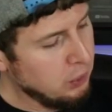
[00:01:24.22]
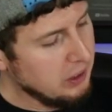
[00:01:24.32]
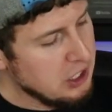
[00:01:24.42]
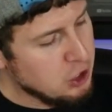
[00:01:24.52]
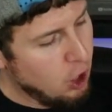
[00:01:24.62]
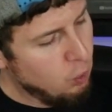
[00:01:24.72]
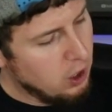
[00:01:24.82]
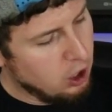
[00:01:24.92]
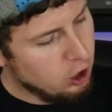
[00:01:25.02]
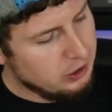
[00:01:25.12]
really know
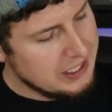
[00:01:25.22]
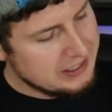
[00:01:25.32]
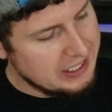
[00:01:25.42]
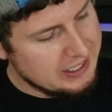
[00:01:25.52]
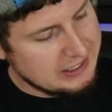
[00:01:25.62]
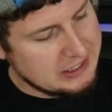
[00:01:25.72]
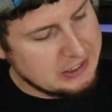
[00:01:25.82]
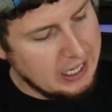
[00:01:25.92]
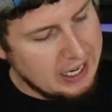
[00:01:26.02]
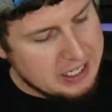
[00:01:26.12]
what all is
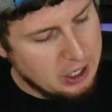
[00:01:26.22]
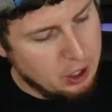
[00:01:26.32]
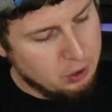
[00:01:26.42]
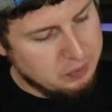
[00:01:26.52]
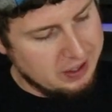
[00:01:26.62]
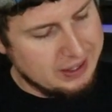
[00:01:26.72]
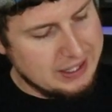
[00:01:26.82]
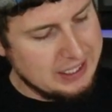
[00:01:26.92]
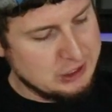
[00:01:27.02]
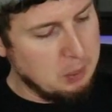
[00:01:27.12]
inside of
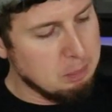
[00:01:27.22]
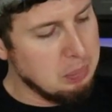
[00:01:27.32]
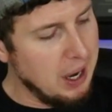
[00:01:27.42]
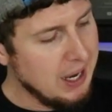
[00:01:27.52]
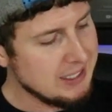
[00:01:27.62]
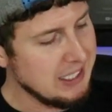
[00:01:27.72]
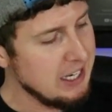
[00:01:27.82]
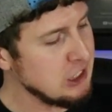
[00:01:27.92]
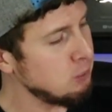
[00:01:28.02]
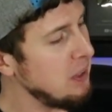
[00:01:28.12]
this box.
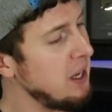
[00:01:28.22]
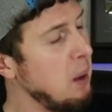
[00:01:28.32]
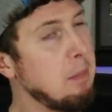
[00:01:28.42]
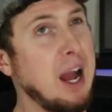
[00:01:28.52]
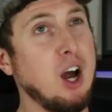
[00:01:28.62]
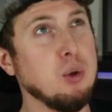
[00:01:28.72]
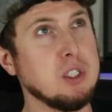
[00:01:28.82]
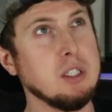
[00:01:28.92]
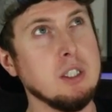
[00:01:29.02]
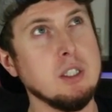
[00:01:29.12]
I spent about